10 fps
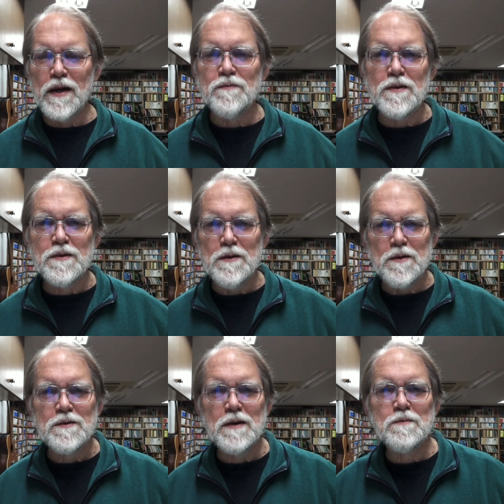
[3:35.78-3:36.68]
of a,
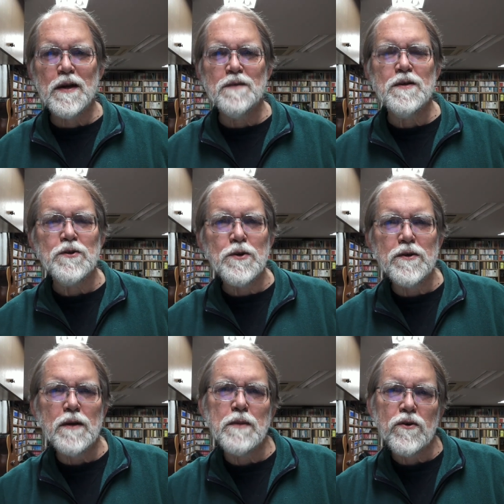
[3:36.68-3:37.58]
I'm kind of a
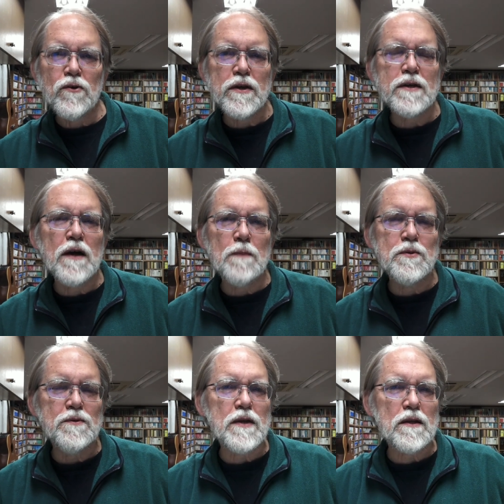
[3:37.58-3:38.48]
nerd. I'm an early
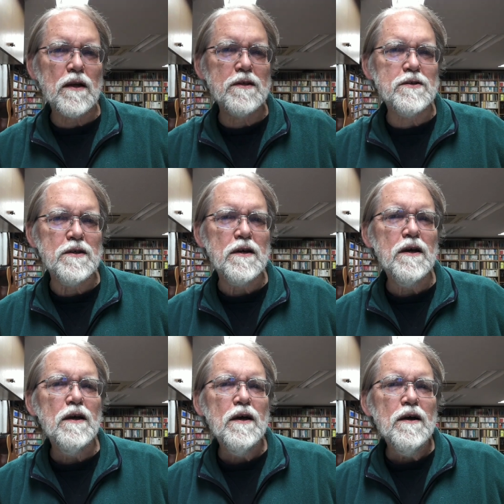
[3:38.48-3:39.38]
adopter of technology.
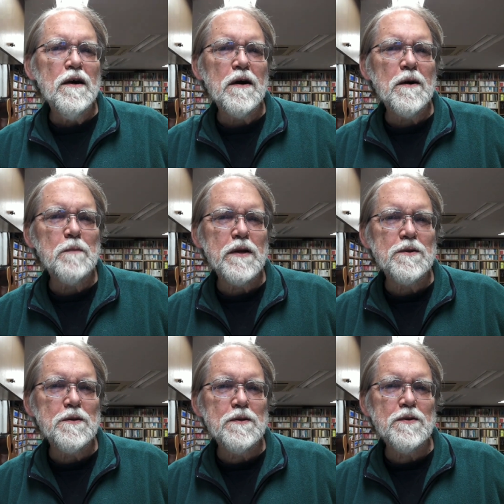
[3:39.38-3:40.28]
And
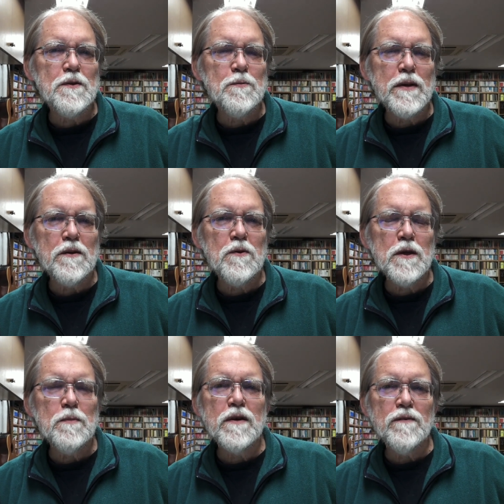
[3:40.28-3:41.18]
this has
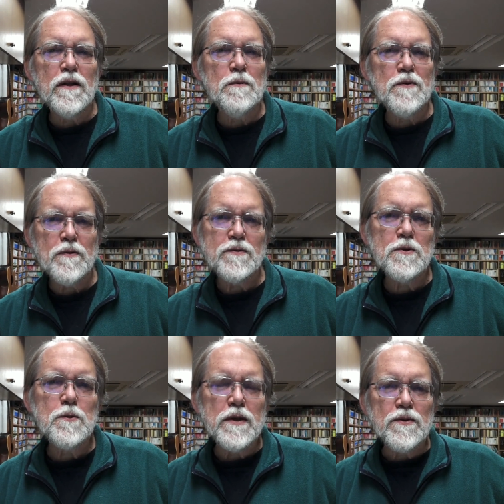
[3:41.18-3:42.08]
only been available for
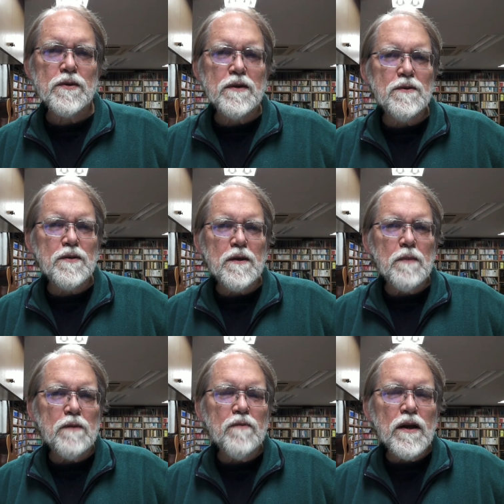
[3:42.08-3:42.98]
2 weeks. Am
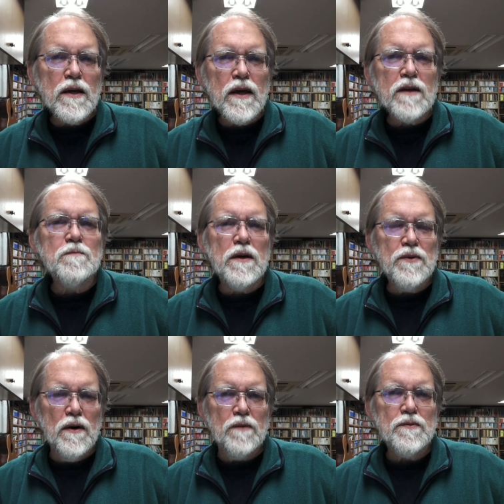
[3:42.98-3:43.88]
I running ahead of
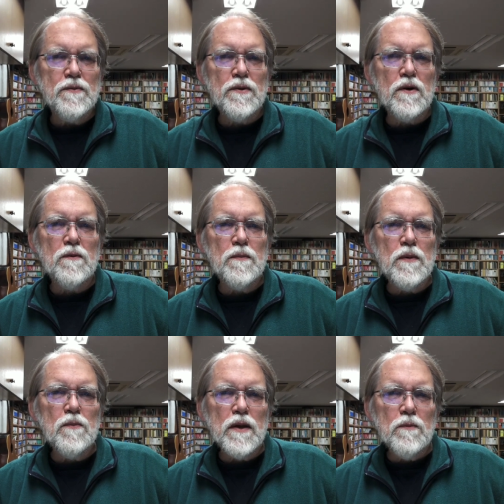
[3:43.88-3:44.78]
myself? So
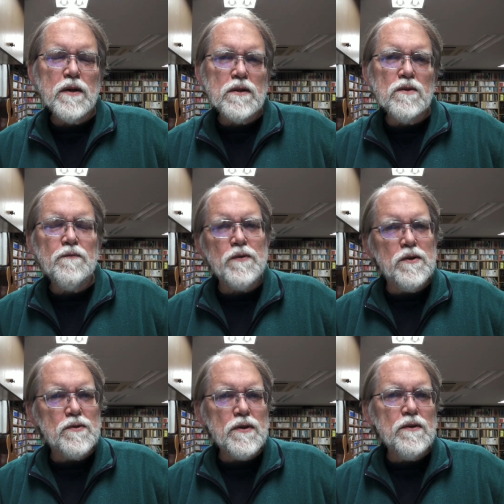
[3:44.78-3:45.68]
what I want to do
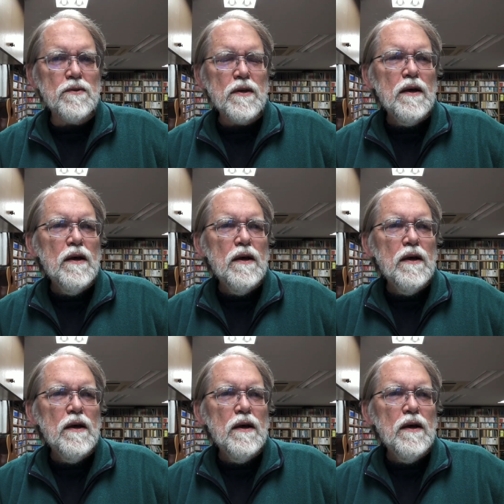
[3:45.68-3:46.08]
first is